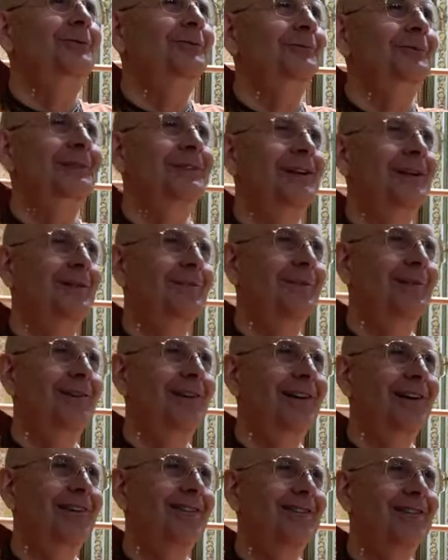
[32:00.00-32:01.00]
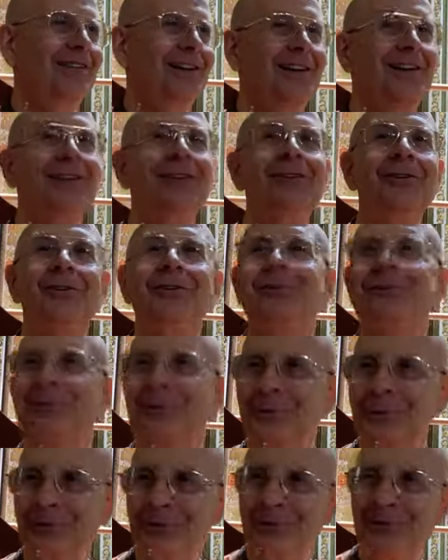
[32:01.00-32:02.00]
Yamaraj, that you
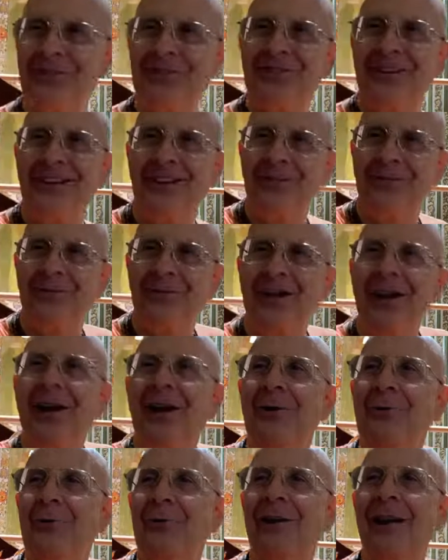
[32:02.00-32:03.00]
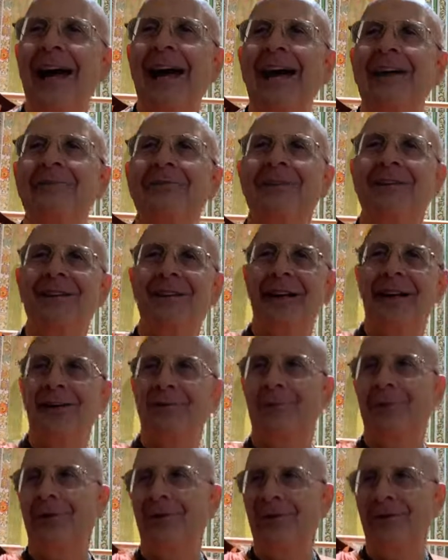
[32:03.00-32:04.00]
yourself will have to take
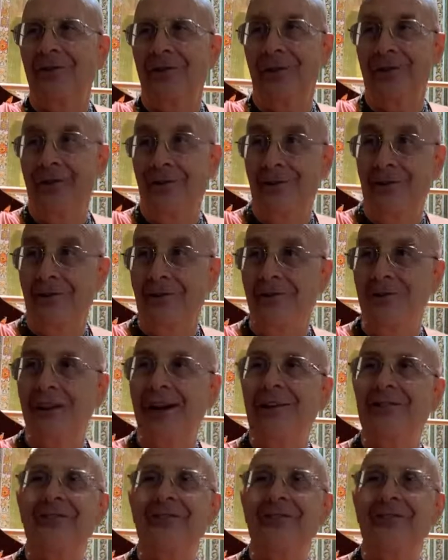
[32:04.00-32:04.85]
birth on earth as the